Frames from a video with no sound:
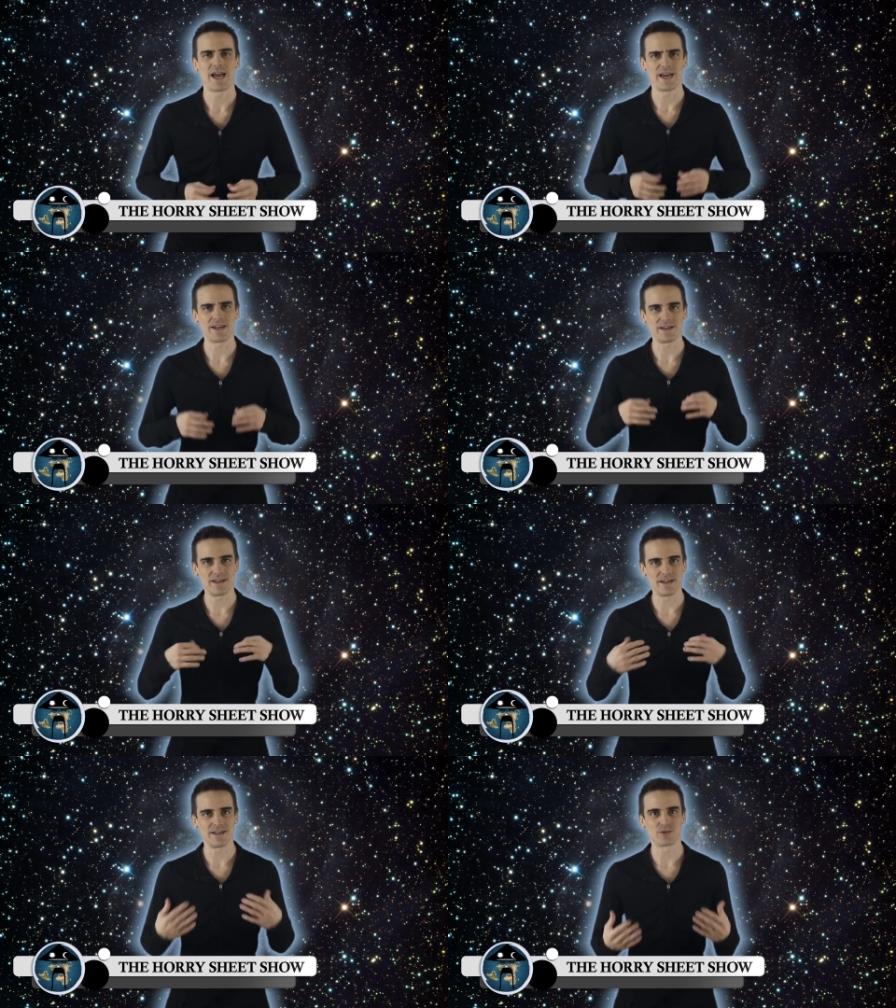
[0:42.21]
And
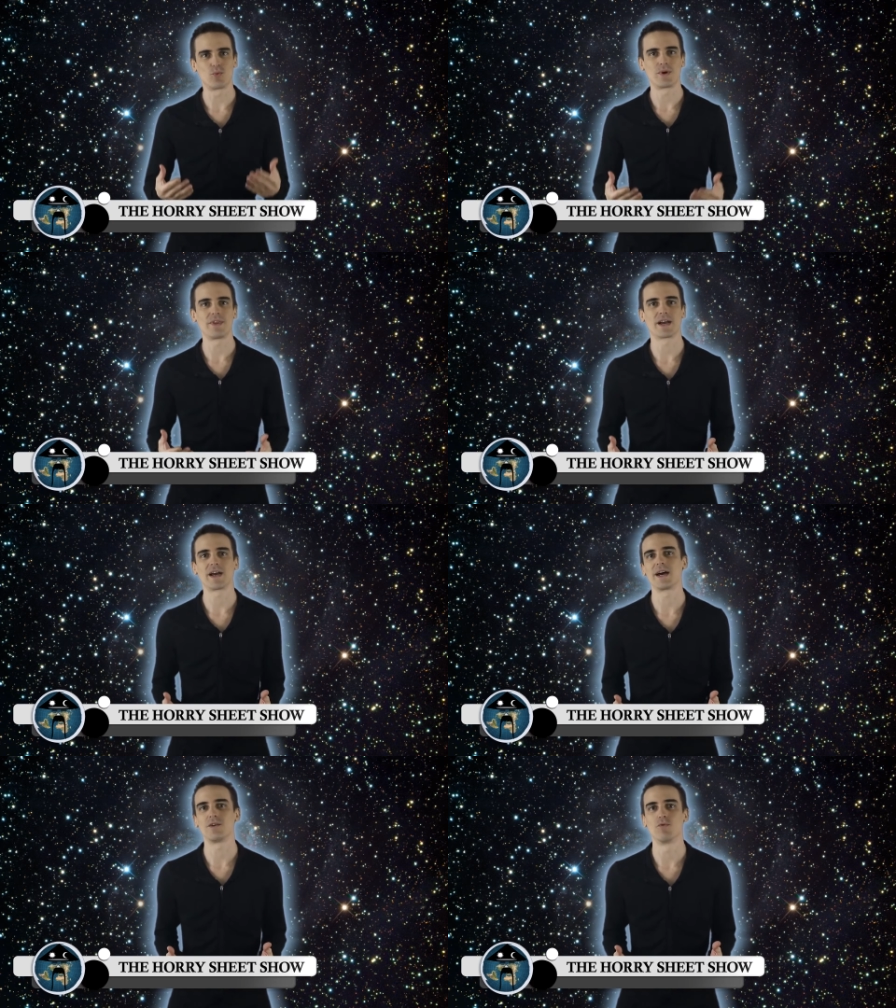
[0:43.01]
it's one that
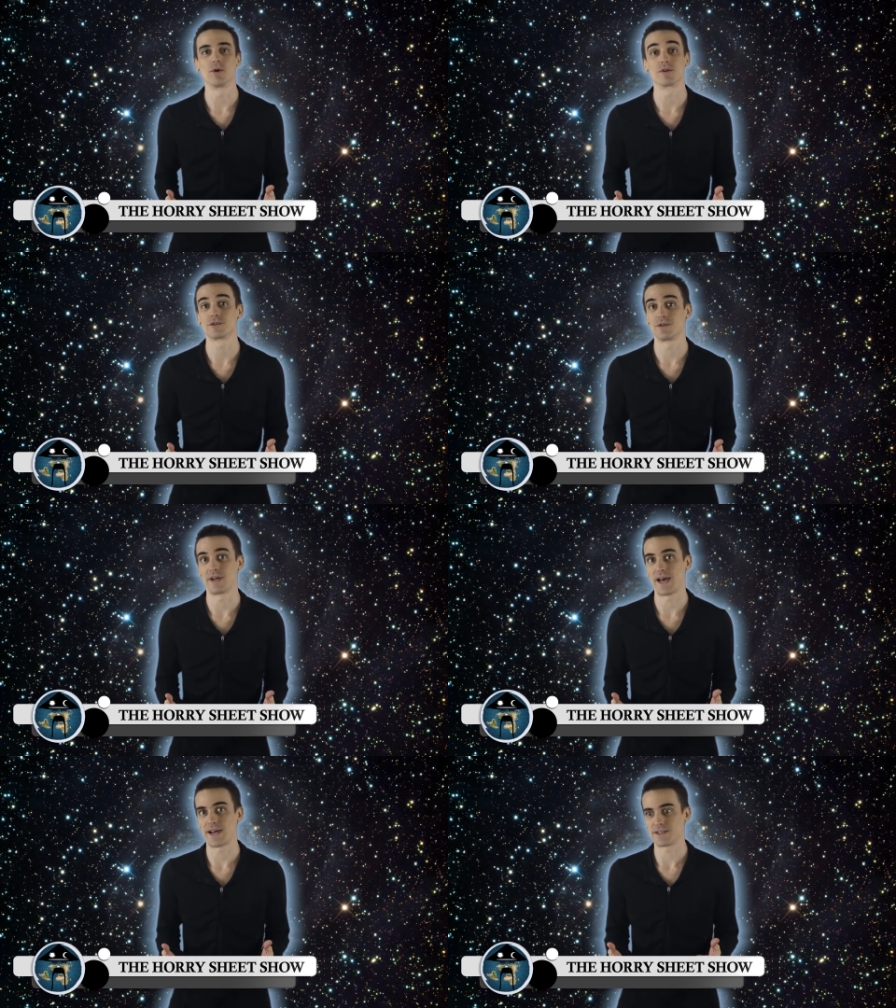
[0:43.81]
kind of works on
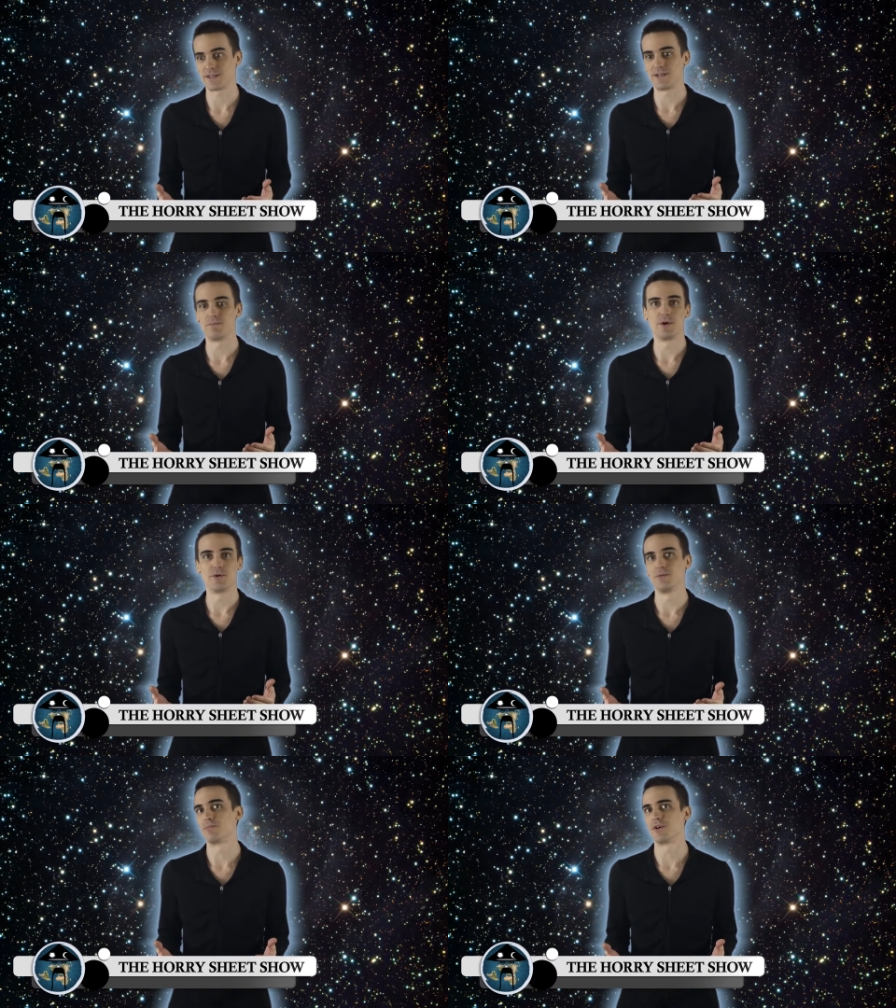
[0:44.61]
accident
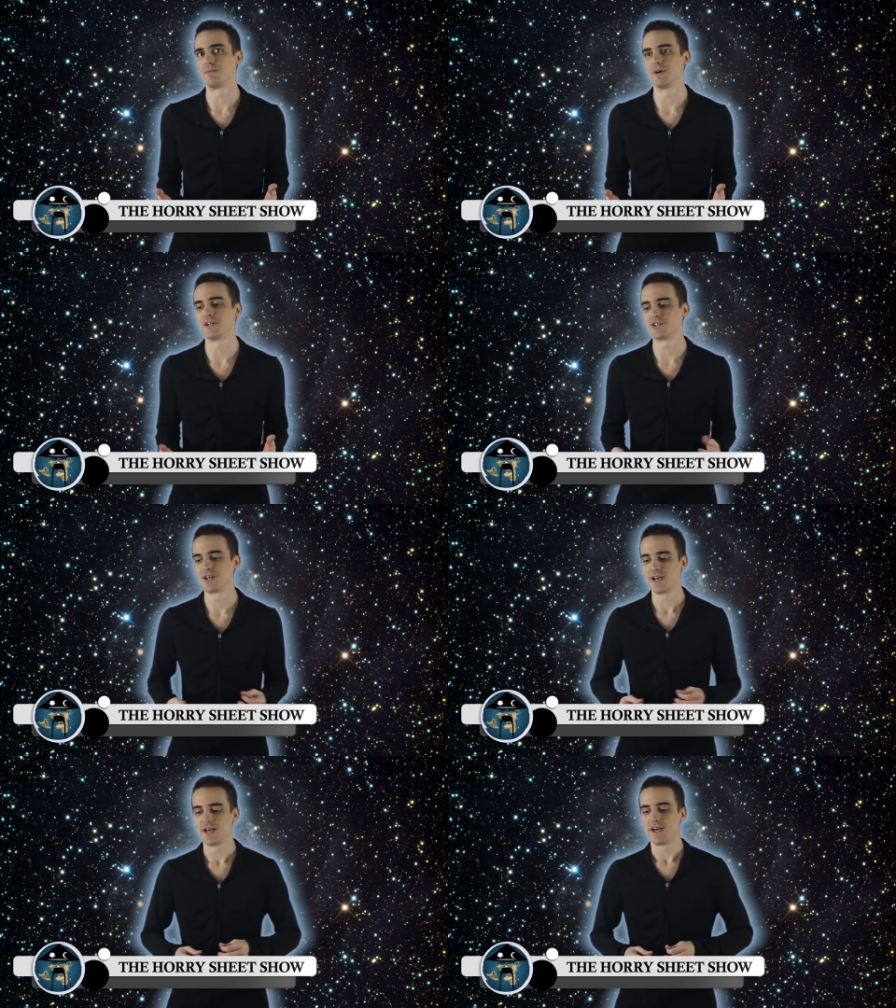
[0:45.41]
mode pretty much.
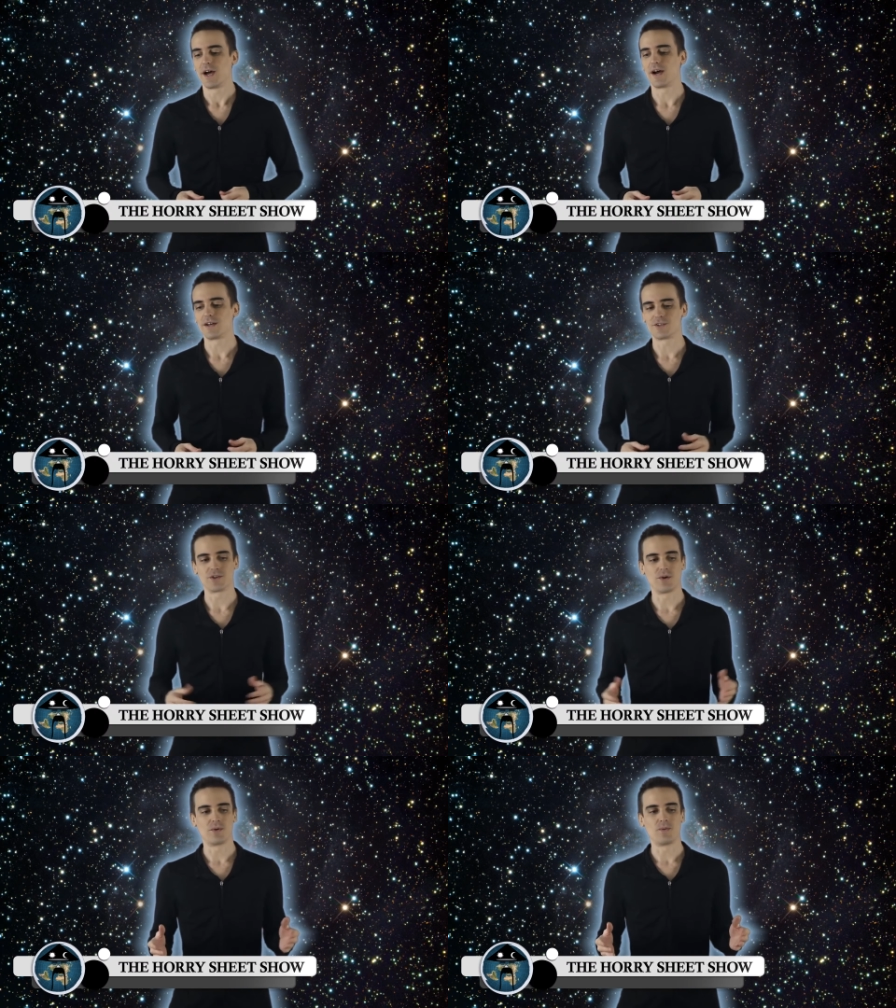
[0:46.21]

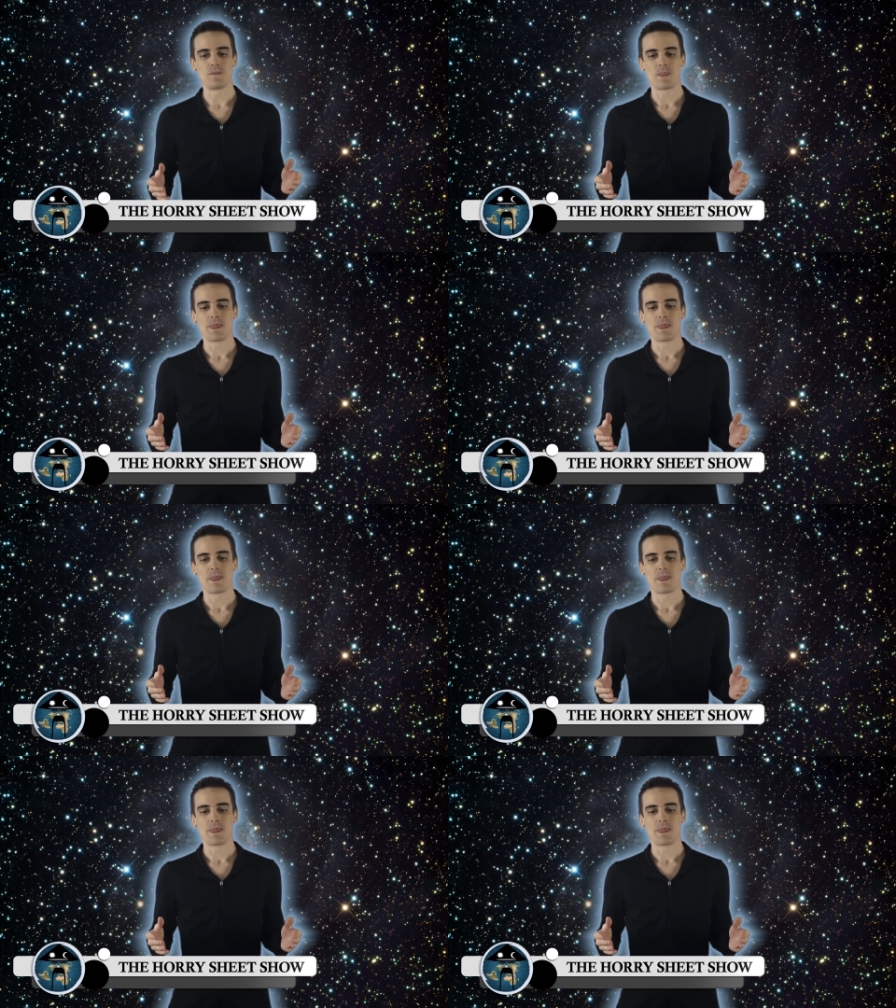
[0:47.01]
So